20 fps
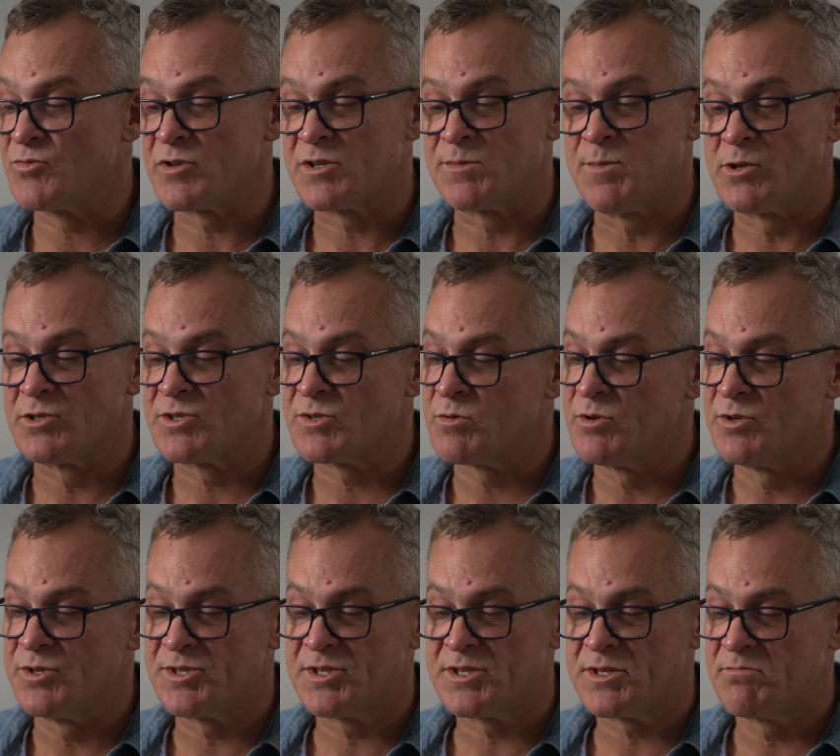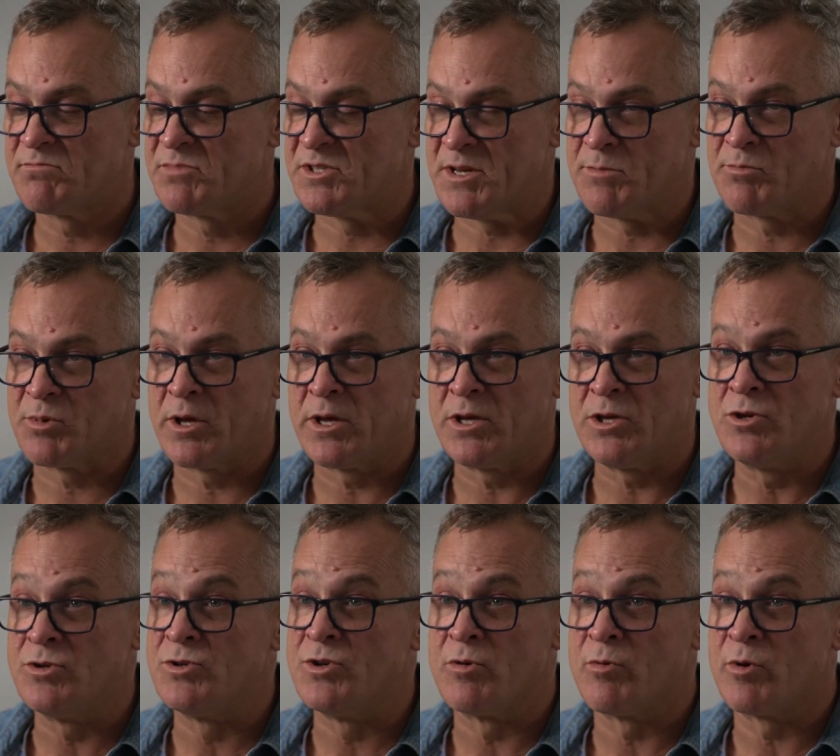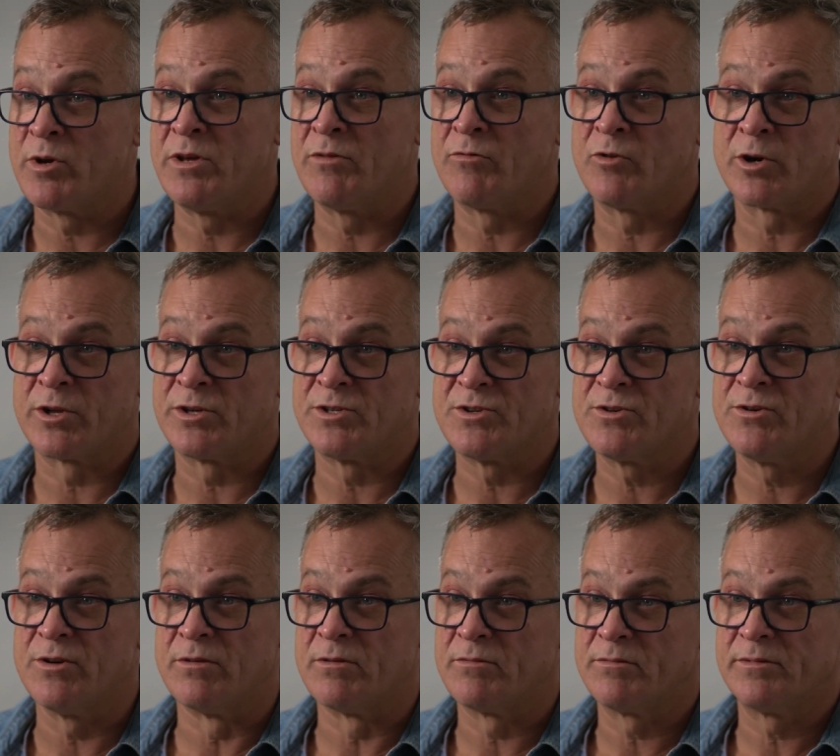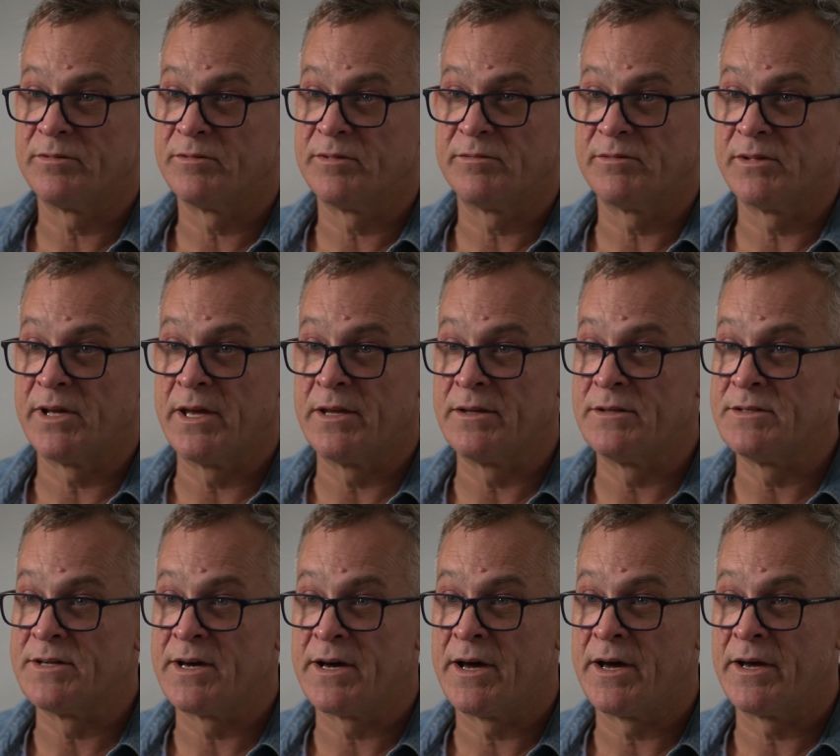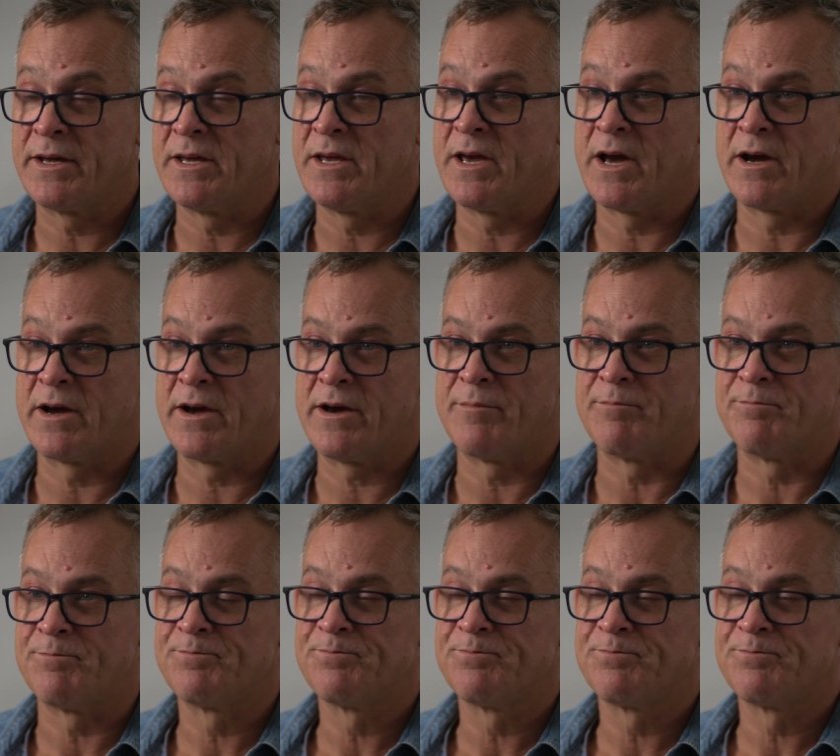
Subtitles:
response was simply, you do what you've got to do. And he hung up.